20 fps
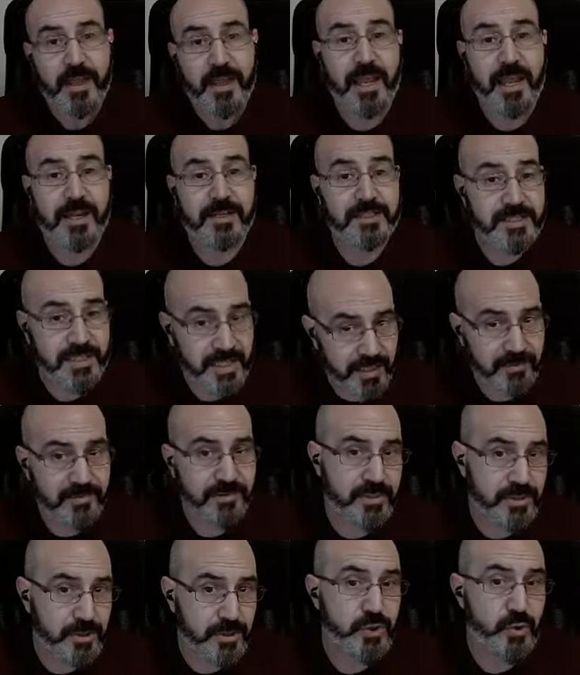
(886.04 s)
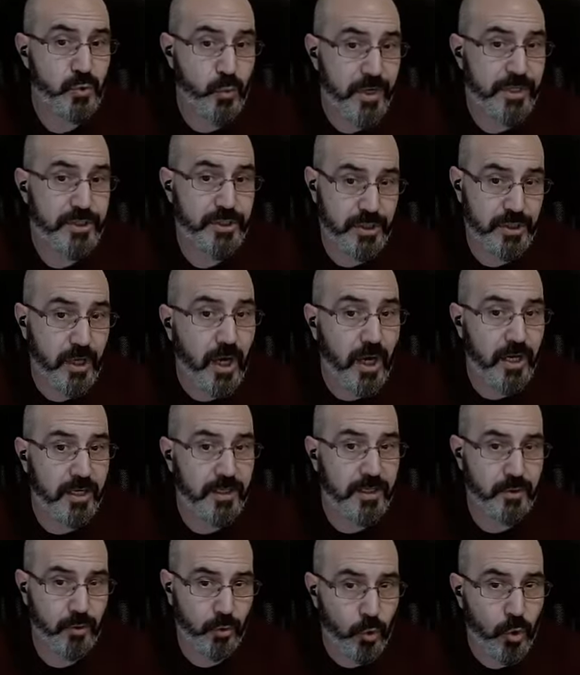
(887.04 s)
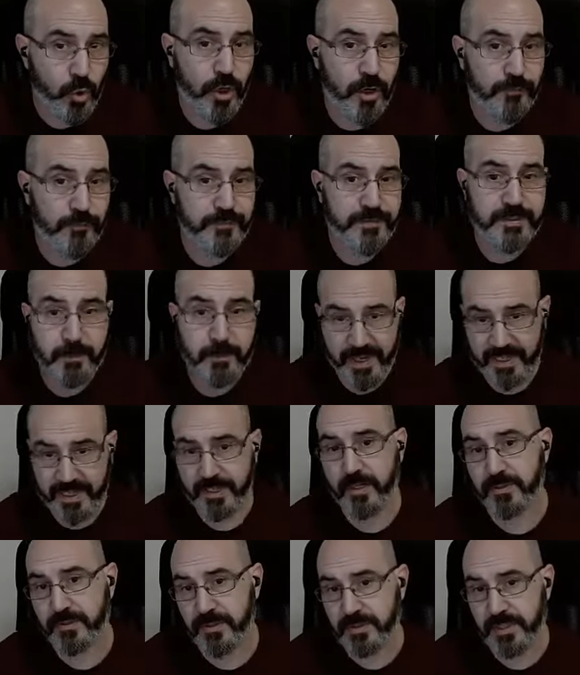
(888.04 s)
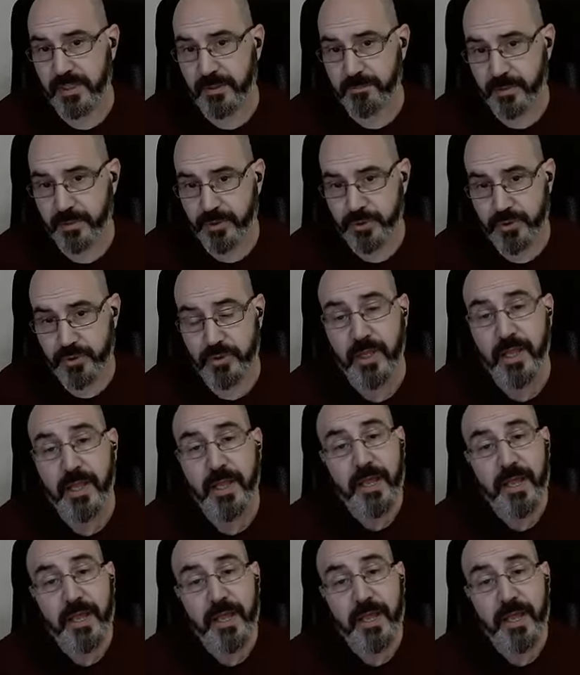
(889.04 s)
and tells it to switch on or off depending on the temperature.